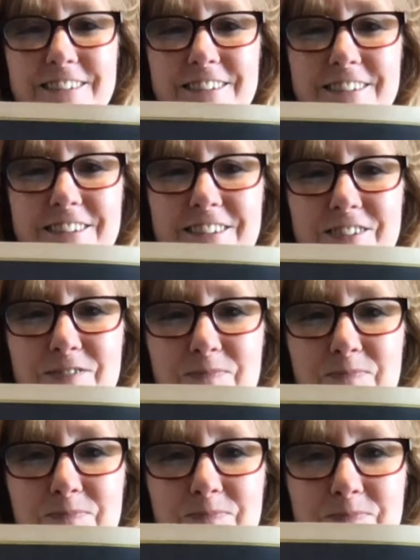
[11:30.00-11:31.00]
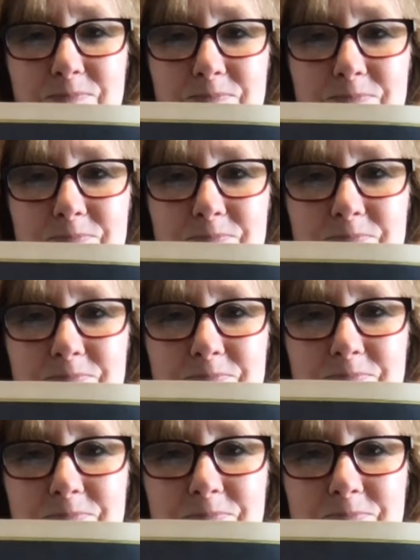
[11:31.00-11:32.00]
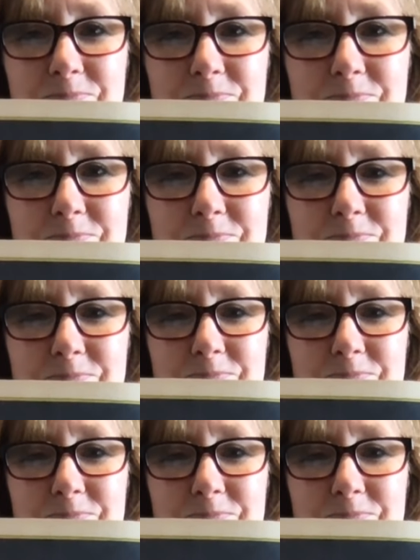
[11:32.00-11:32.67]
(no one is talking)